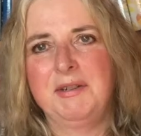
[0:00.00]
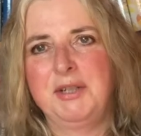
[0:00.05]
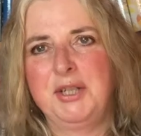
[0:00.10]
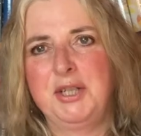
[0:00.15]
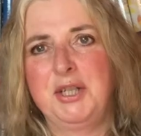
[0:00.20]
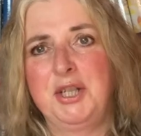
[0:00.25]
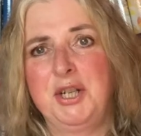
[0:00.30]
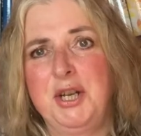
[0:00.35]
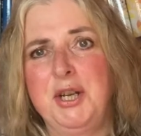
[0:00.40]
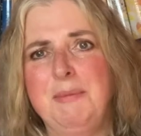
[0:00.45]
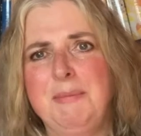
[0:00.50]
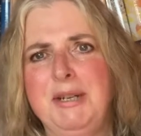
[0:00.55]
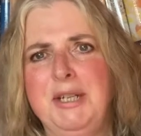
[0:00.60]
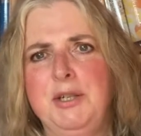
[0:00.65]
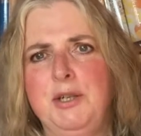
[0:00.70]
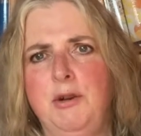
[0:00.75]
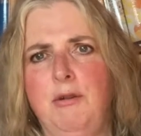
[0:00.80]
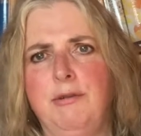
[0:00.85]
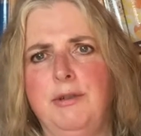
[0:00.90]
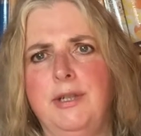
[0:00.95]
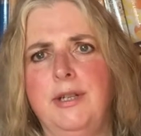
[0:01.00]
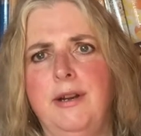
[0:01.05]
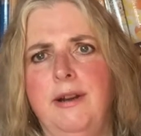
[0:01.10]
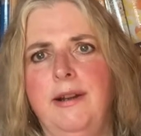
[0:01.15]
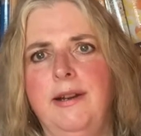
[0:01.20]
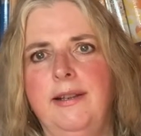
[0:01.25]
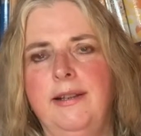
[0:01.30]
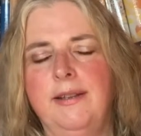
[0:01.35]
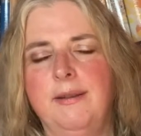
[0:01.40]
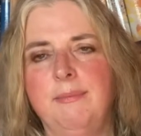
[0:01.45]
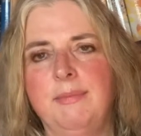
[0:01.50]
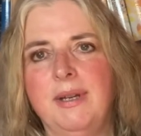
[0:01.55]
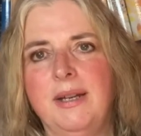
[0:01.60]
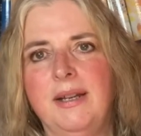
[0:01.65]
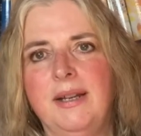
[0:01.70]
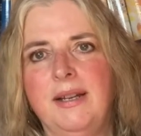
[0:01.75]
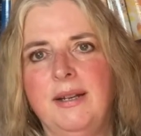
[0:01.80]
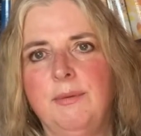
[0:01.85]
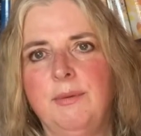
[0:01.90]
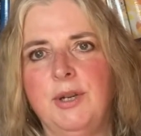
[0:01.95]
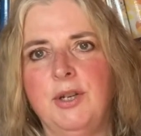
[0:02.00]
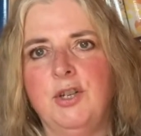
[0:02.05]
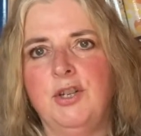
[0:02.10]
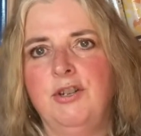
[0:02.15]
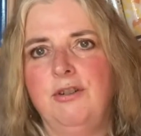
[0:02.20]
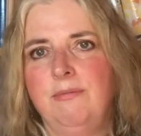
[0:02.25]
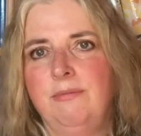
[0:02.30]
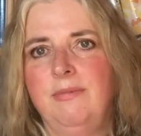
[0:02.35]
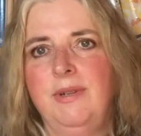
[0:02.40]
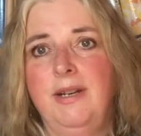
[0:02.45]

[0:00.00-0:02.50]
of determined not to like them, which,